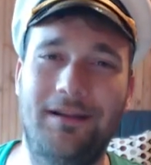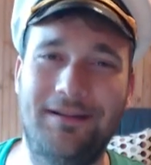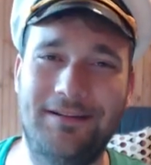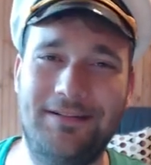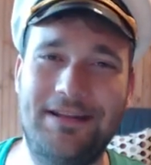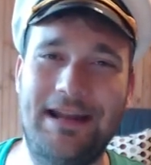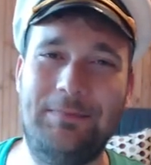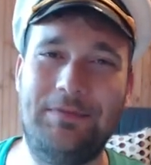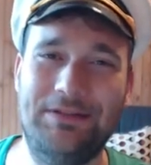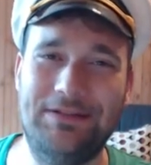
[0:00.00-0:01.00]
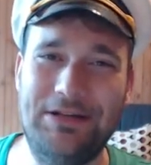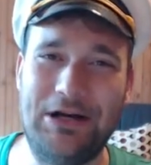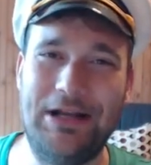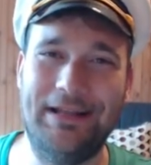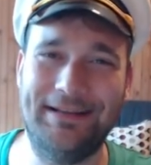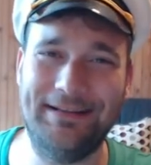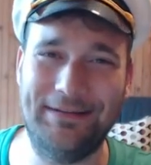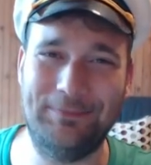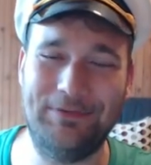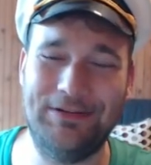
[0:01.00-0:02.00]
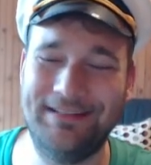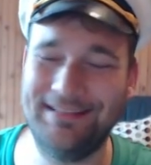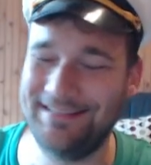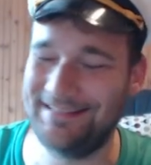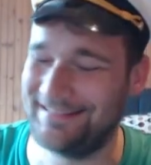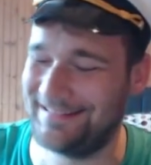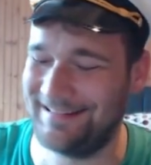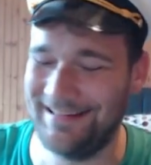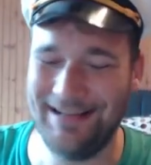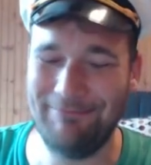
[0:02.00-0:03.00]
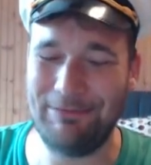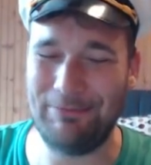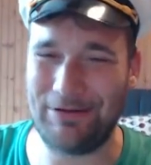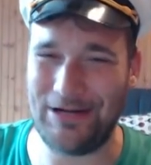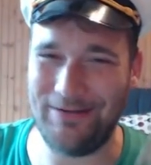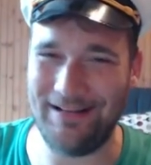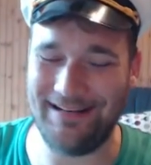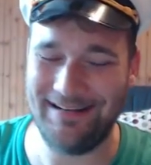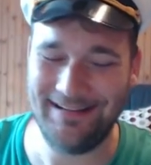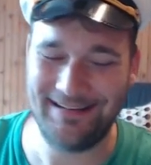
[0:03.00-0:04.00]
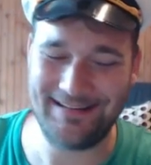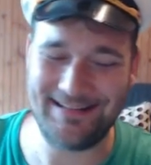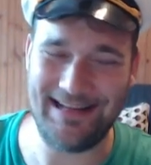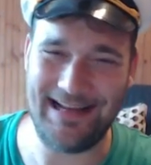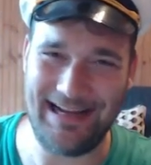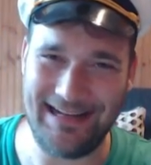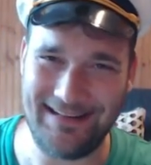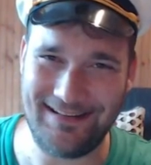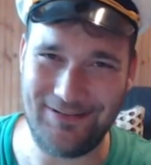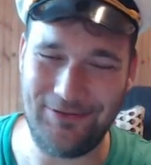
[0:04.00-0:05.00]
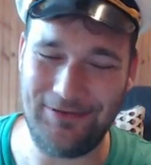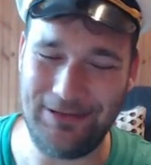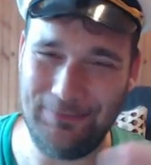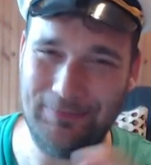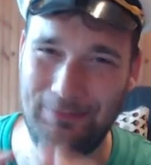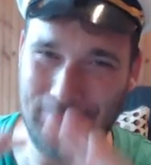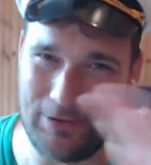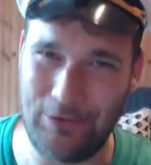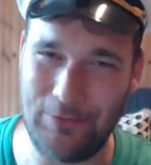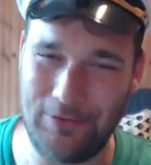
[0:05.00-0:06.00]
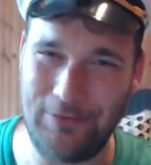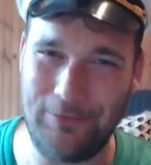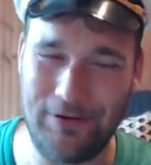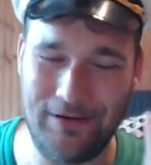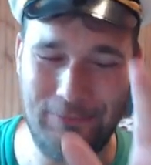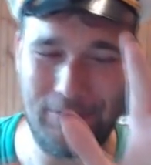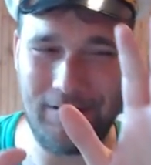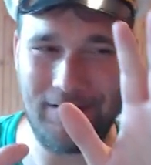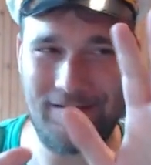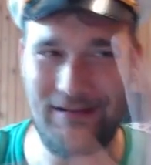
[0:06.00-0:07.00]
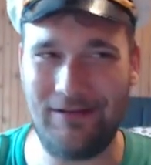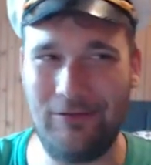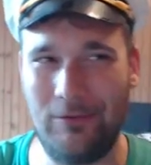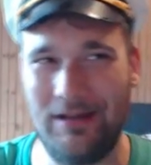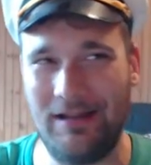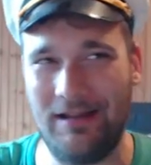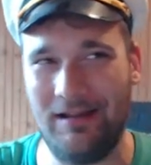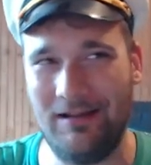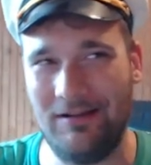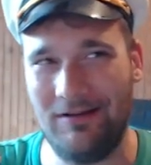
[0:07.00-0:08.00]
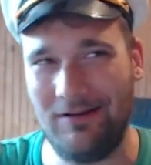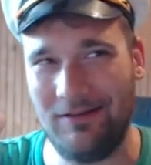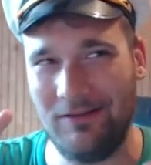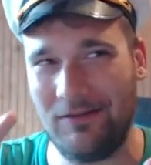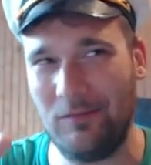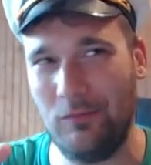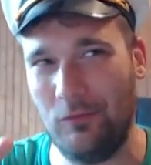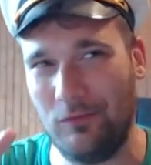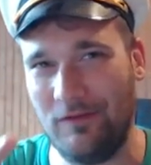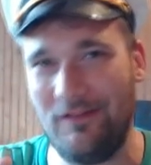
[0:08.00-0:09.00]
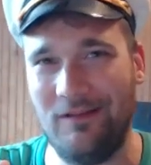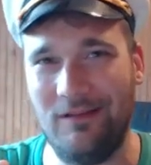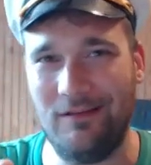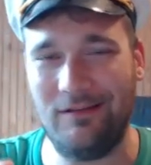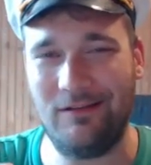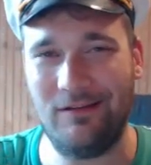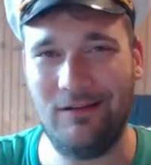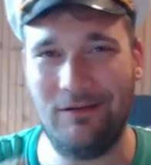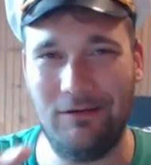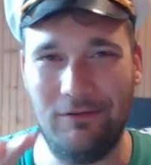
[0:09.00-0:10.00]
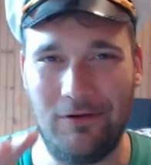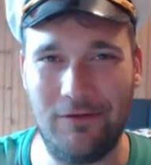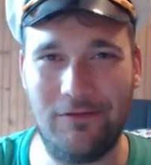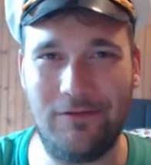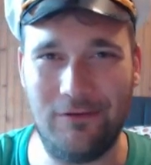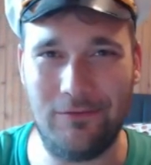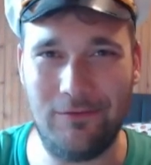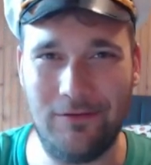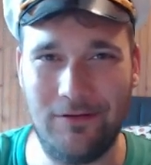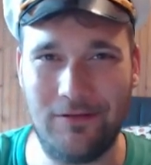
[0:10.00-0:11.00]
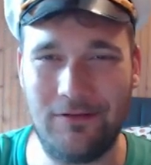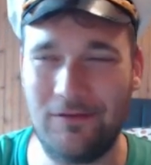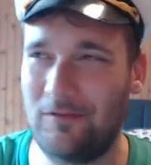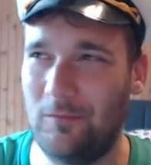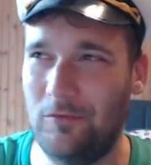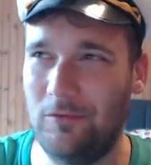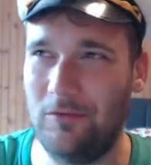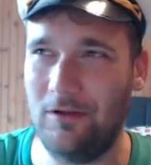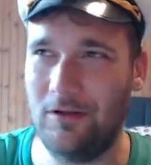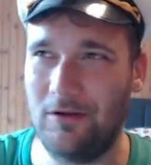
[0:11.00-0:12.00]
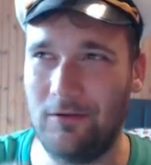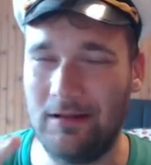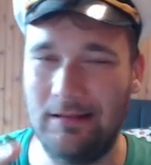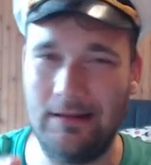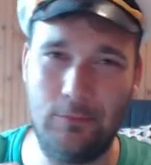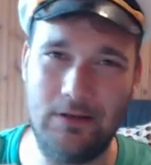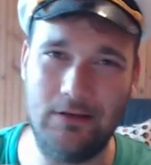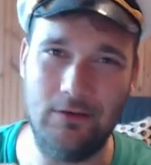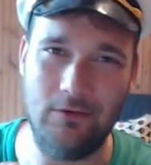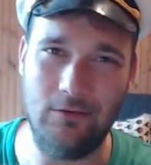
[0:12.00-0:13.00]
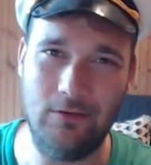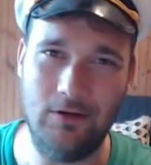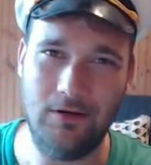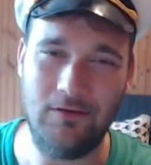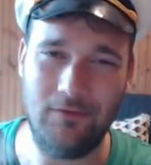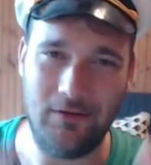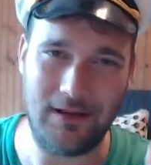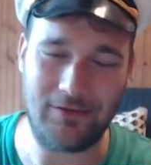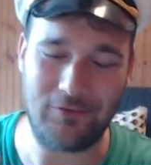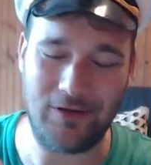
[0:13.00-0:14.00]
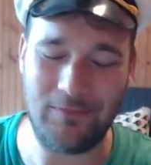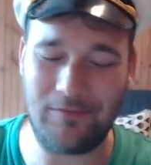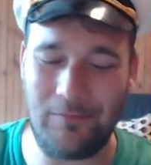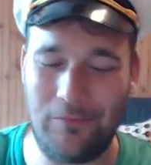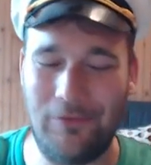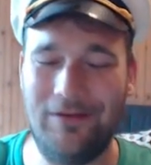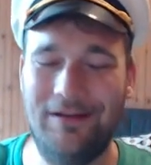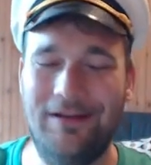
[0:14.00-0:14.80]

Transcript: It's Captain Donna. People call me that because of the hat. So we're going with it. We're gonna sail away on the smooth seas of Hearthstone, the smooth green liquid goo of the Naxxramas board.